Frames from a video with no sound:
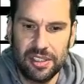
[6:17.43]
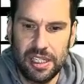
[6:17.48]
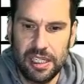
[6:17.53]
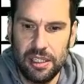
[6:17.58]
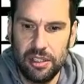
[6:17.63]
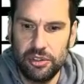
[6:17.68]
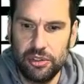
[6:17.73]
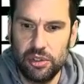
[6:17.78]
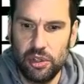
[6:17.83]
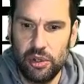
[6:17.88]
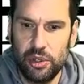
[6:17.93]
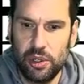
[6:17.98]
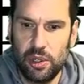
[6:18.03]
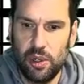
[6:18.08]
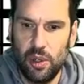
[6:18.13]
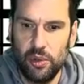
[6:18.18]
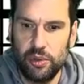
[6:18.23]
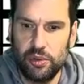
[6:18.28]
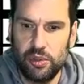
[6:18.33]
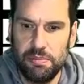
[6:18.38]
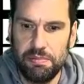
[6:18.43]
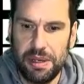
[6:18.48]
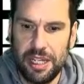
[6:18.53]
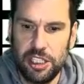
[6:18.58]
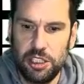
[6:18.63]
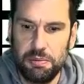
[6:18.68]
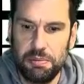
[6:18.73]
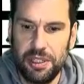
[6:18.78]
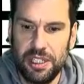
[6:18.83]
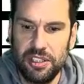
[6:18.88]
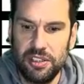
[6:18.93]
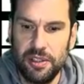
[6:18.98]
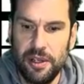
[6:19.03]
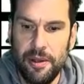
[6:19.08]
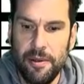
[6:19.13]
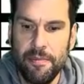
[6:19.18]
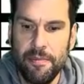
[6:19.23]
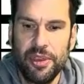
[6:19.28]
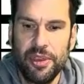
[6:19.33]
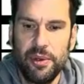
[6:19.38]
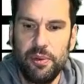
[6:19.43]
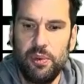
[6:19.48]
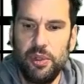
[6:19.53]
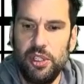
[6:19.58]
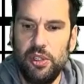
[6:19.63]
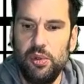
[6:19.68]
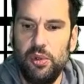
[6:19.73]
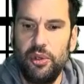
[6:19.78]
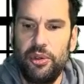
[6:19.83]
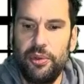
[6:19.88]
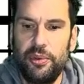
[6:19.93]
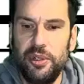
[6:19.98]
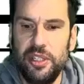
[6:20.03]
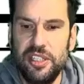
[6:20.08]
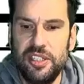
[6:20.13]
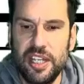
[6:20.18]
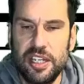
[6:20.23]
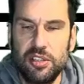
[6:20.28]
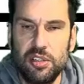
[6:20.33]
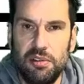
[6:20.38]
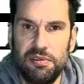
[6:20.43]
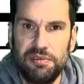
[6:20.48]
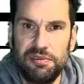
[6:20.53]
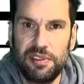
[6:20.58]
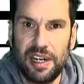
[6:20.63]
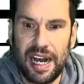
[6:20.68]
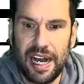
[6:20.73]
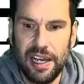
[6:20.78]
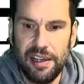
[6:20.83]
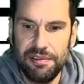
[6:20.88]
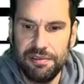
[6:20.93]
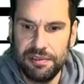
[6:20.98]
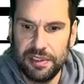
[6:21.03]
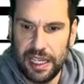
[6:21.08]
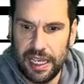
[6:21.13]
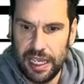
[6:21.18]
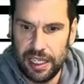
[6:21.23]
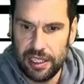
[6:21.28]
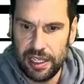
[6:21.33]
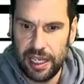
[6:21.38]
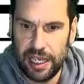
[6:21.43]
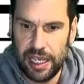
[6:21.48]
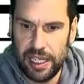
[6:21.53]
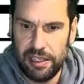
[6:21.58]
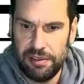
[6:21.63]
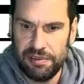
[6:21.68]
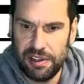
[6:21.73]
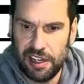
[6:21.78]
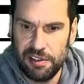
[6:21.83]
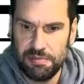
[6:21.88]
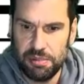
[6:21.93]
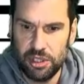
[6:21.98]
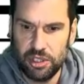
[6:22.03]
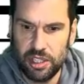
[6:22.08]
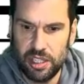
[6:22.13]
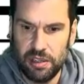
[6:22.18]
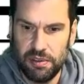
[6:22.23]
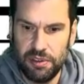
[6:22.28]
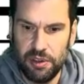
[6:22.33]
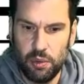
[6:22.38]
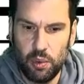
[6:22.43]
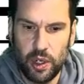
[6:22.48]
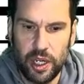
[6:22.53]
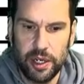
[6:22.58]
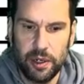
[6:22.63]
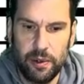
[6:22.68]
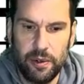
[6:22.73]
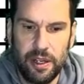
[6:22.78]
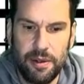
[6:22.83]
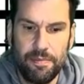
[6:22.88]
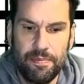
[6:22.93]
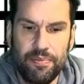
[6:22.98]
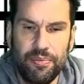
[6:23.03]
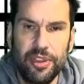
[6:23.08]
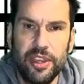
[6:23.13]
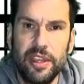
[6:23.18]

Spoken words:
Yeah? So the close grip bench press, we do 3 sets of 5 at 85% of the 1 RM.